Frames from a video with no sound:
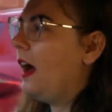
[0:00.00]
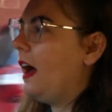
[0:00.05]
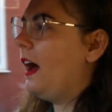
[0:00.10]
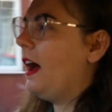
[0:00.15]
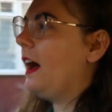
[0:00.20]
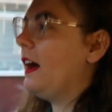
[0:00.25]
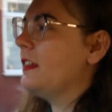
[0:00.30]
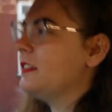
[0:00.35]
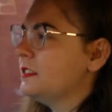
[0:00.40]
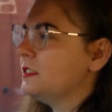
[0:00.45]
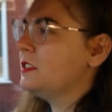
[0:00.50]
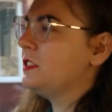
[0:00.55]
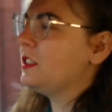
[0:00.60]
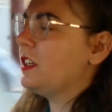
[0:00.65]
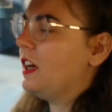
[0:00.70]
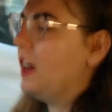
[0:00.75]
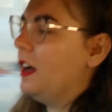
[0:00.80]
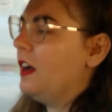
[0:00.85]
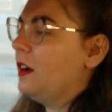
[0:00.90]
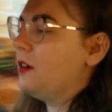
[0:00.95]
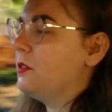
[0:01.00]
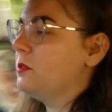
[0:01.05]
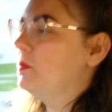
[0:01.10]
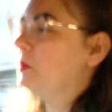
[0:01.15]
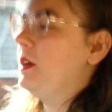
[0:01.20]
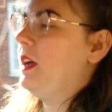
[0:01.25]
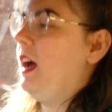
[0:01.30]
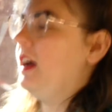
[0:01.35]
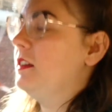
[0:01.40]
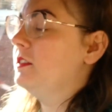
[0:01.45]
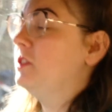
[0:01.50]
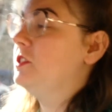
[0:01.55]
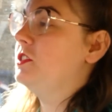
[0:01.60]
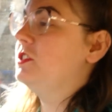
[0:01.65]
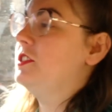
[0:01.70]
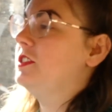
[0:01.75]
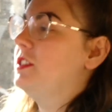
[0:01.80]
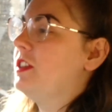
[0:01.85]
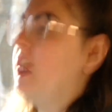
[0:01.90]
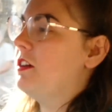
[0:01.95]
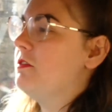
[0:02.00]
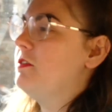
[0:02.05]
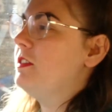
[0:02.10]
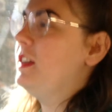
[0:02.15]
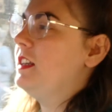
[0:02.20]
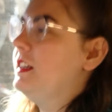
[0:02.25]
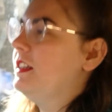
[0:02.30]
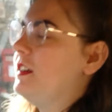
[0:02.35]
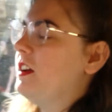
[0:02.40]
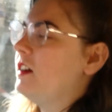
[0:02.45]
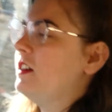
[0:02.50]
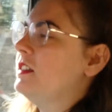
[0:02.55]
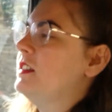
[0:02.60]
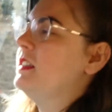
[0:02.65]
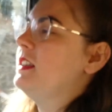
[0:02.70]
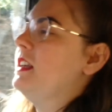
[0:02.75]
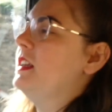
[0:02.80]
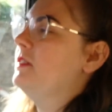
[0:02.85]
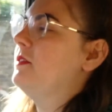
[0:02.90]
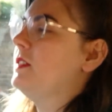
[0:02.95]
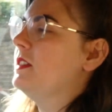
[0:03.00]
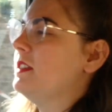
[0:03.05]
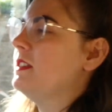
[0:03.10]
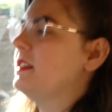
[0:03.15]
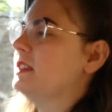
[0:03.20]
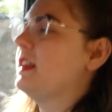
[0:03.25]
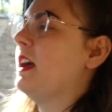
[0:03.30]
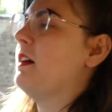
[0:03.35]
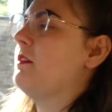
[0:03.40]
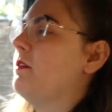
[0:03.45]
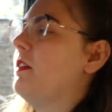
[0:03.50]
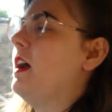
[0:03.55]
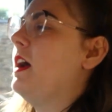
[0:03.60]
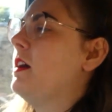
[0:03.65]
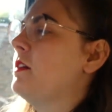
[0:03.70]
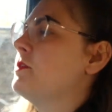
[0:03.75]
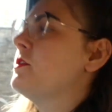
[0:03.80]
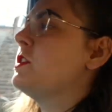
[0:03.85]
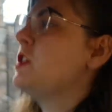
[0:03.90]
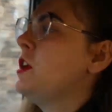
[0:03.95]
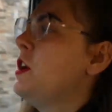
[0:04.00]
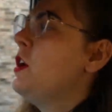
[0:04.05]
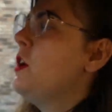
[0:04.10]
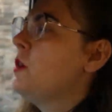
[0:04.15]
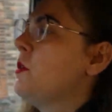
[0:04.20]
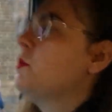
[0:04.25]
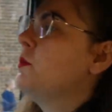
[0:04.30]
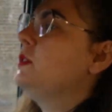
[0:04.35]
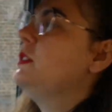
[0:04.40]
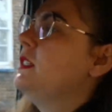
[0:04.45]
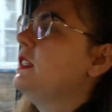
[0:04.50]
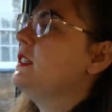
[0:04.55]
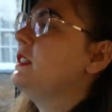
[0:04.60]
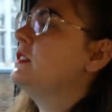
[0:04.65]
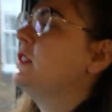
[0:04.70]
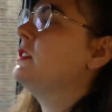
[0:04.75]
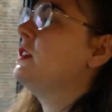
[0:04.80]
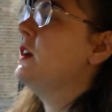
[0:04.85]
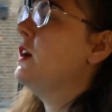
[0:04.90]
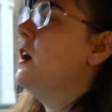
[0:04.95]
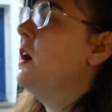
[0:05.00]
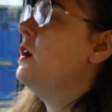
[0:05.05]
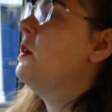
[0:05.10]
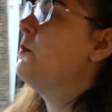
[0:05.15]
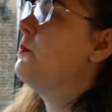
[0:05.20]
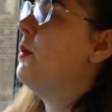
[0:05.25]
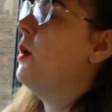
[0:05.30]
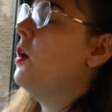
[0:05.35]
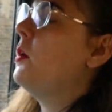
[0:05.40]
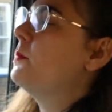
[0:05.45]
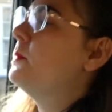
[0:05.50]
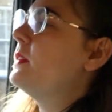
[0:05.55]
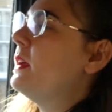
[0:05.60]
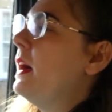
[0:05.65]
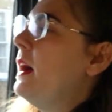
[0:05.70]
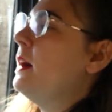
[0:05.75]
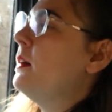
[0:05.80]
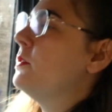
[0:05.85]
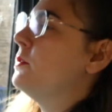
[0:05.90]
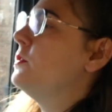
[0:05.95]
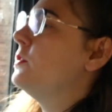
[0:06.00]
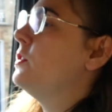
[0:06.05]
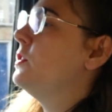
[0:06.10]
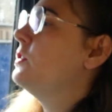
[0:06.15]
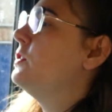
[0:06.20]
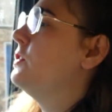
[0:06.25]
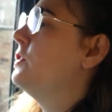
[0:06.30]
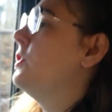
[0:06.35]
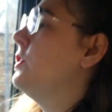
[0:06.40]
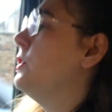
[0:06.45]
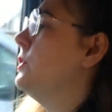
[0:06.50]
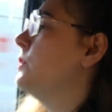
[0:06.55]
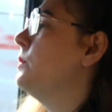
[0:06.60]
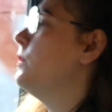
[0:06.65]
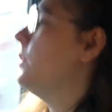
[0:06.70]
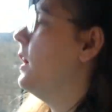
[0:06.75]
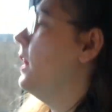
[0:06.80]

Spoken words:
And we had just a really nice evening, sat round. We did pop down to